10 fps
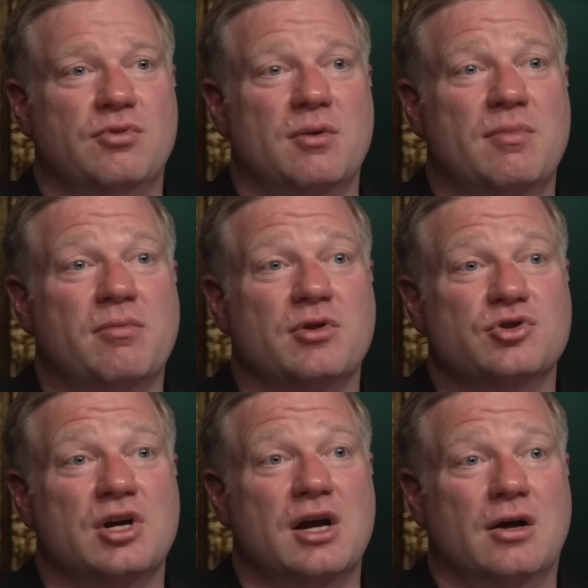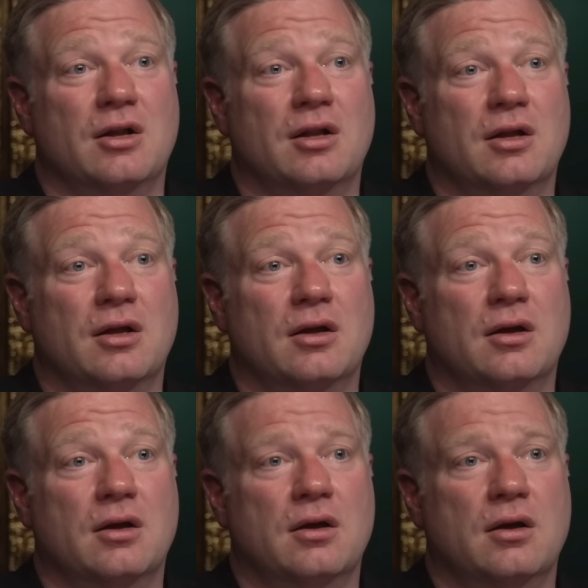putting people in jail.
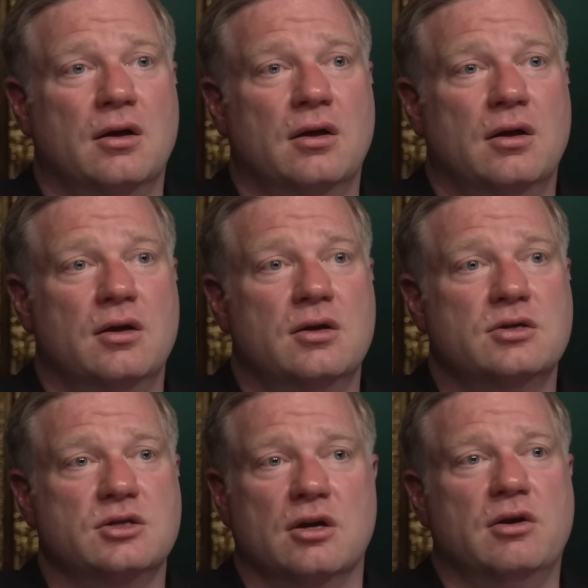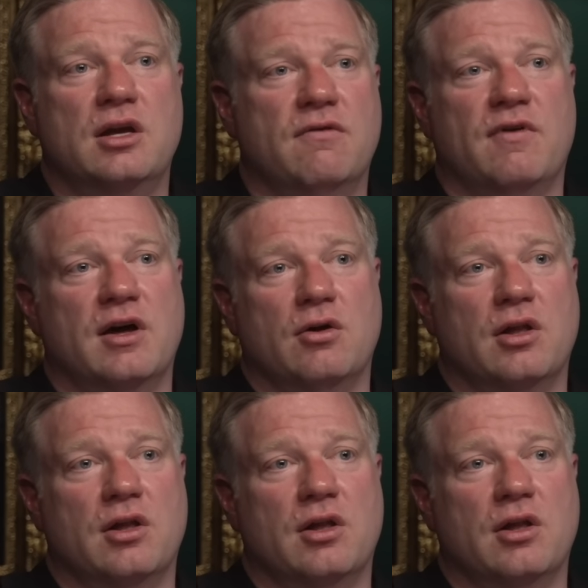So you don't need to find all